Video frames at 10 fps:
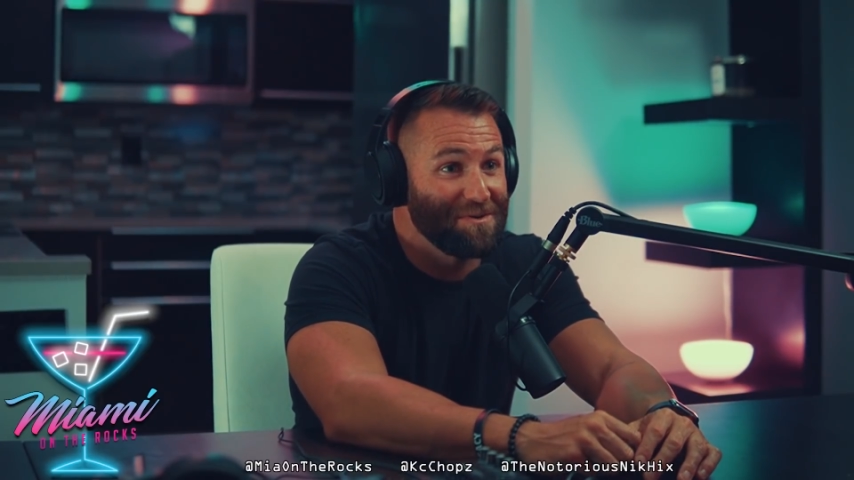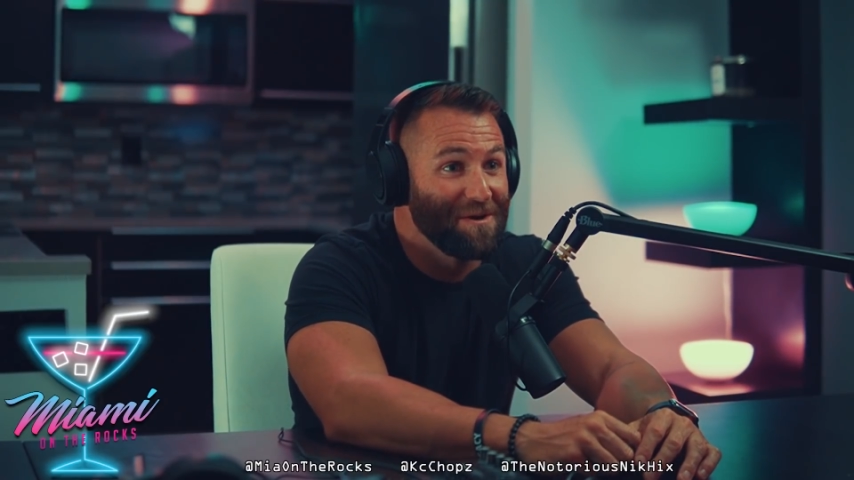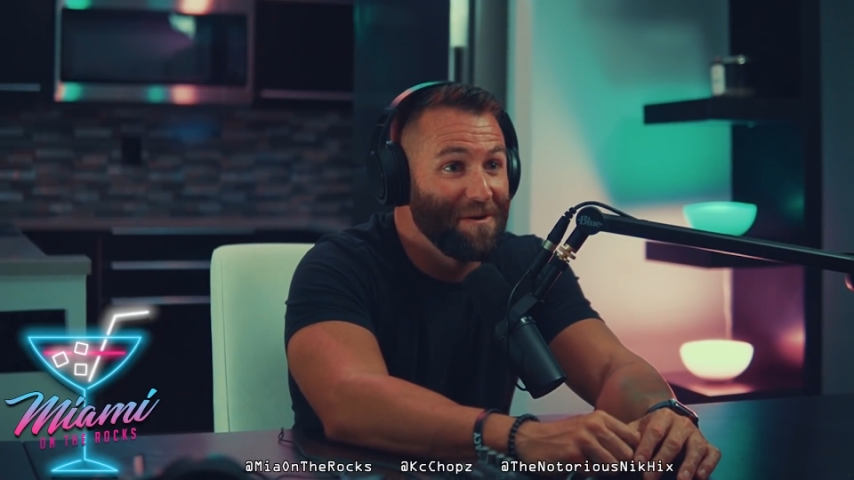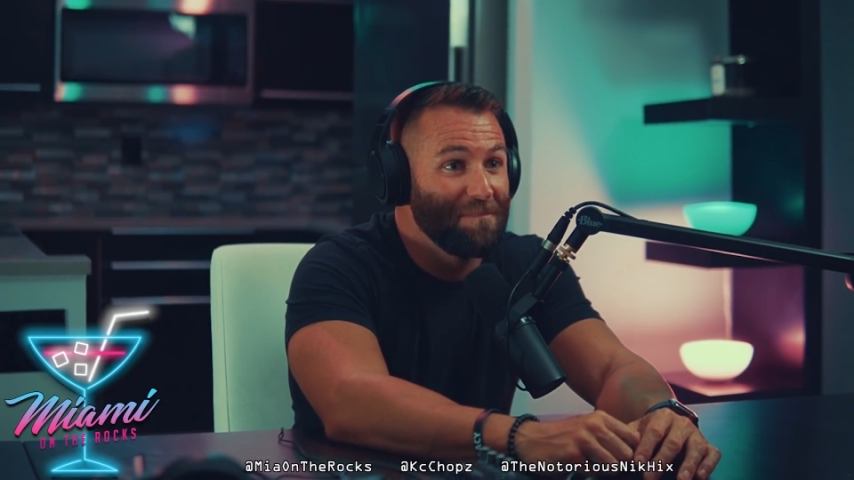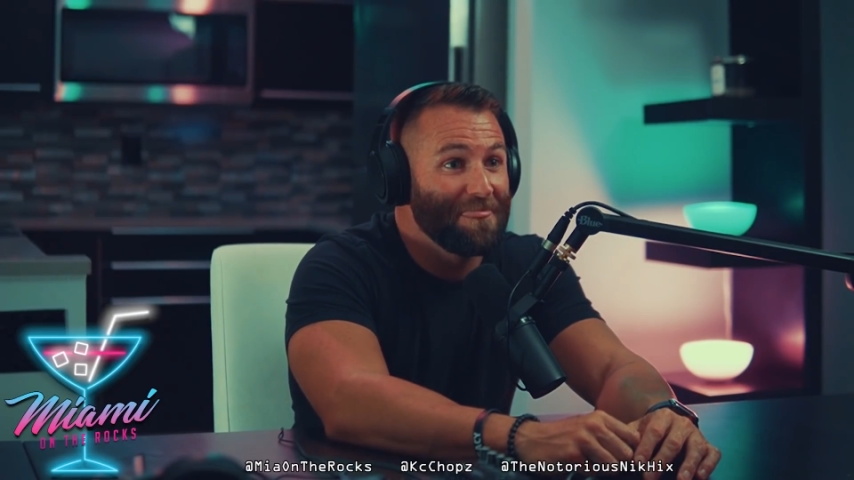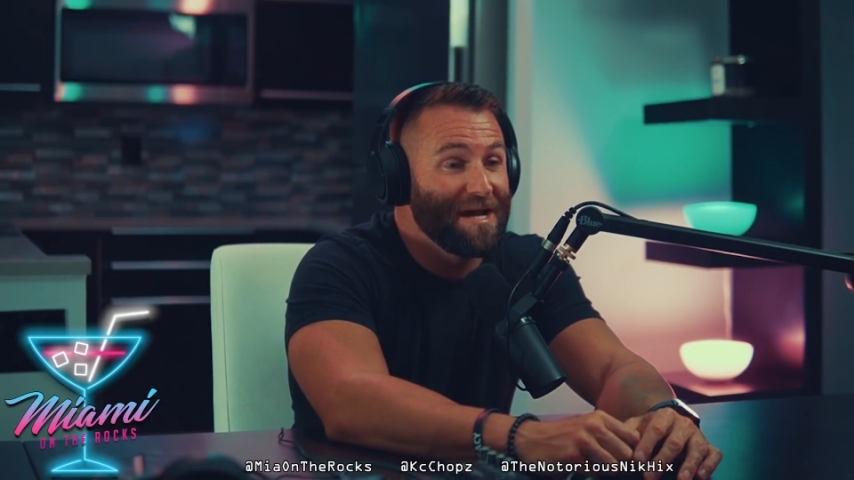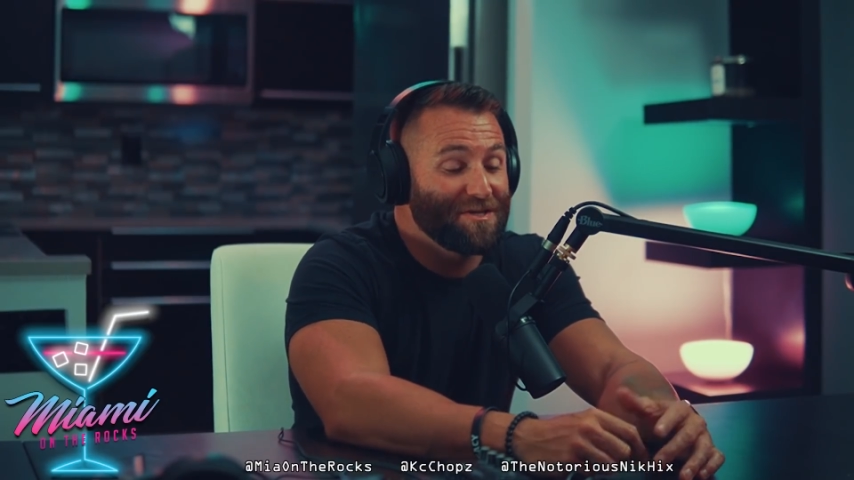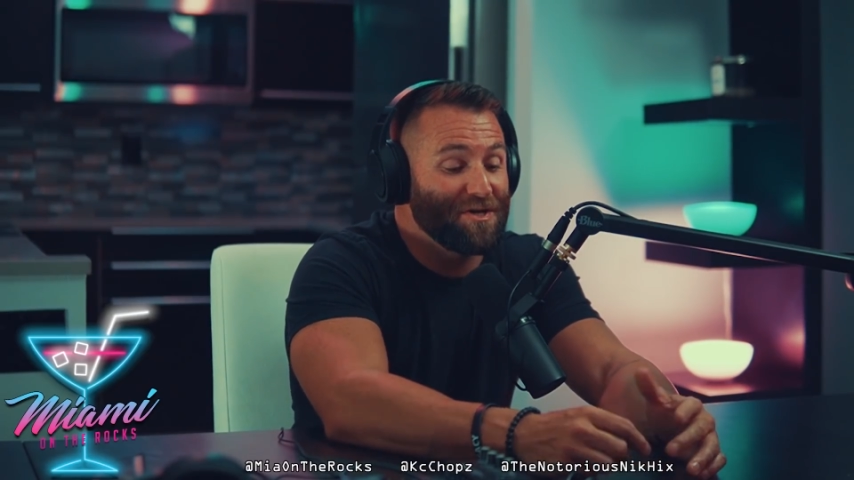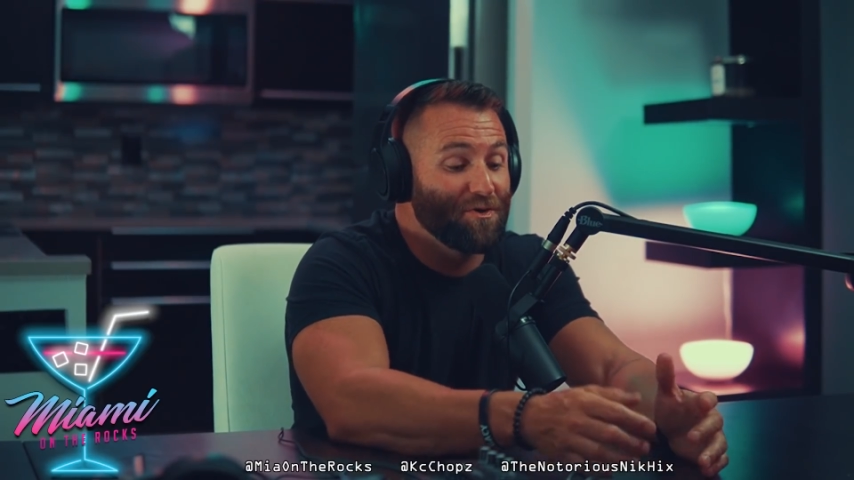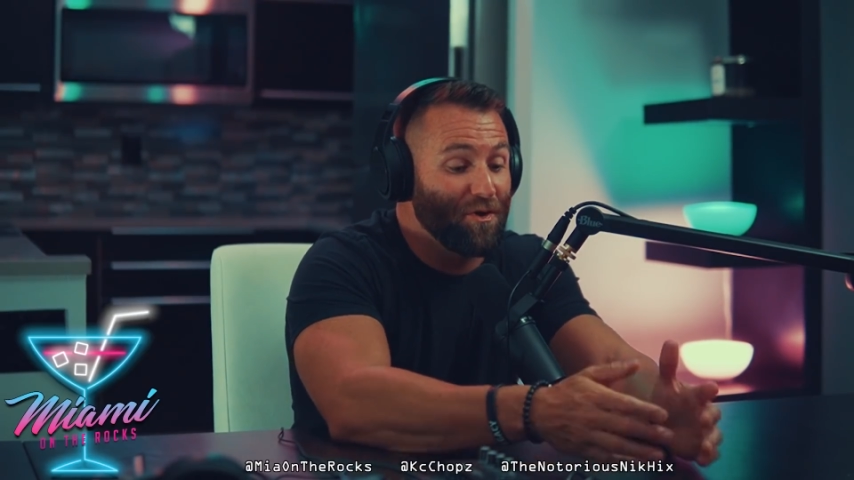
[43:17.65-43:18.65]
Yeah.
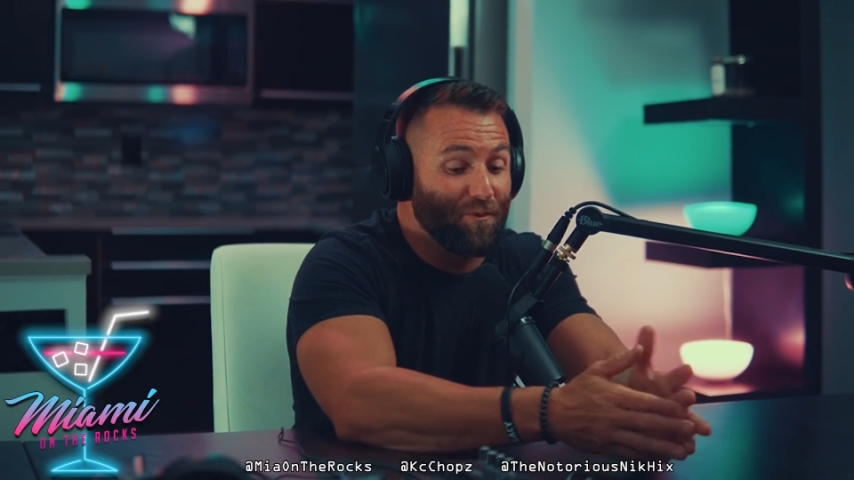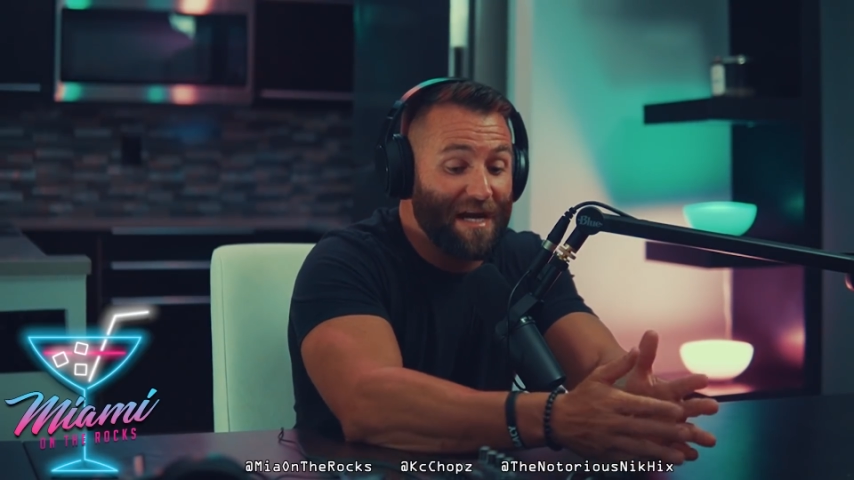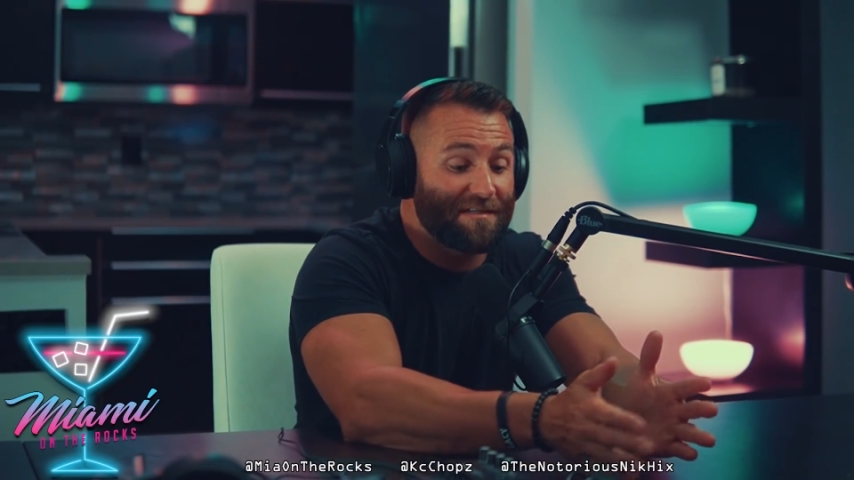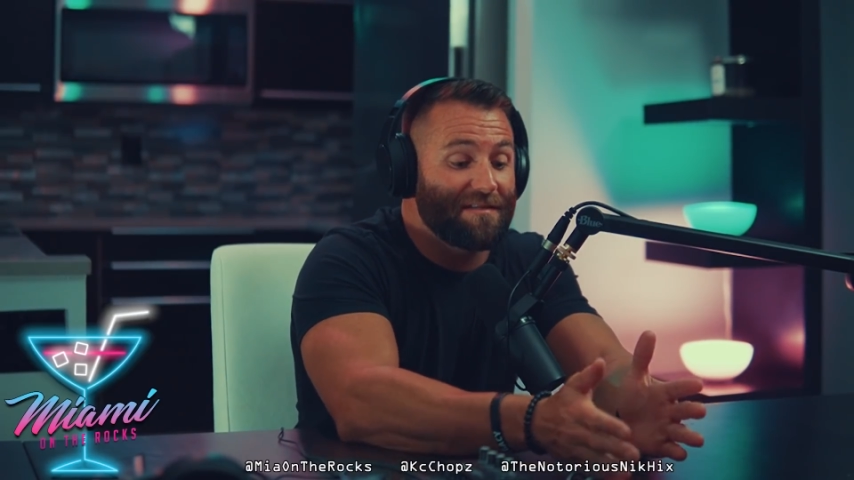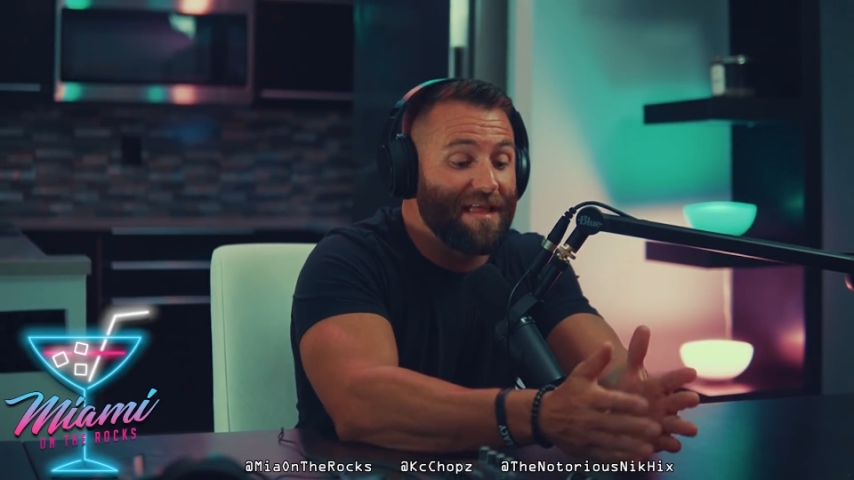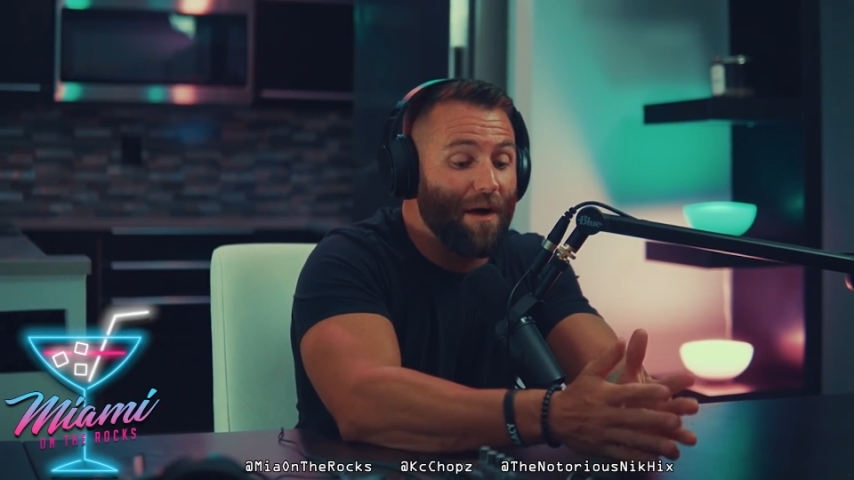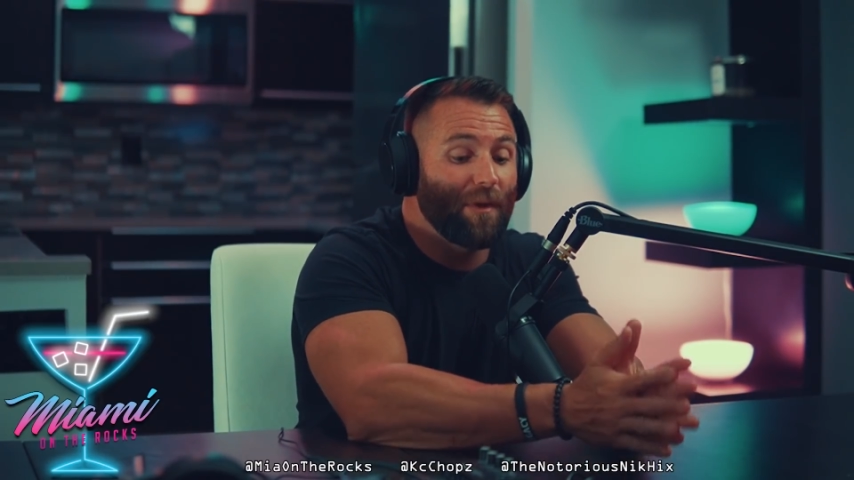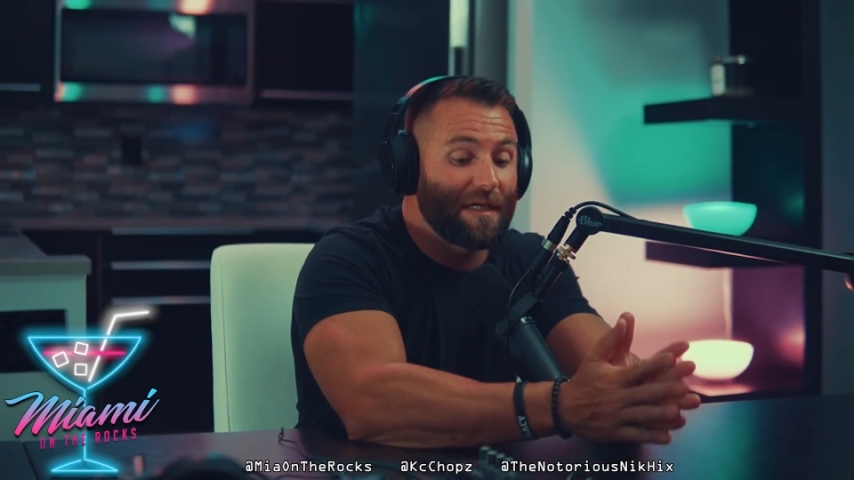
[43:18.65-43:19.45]
So the reason that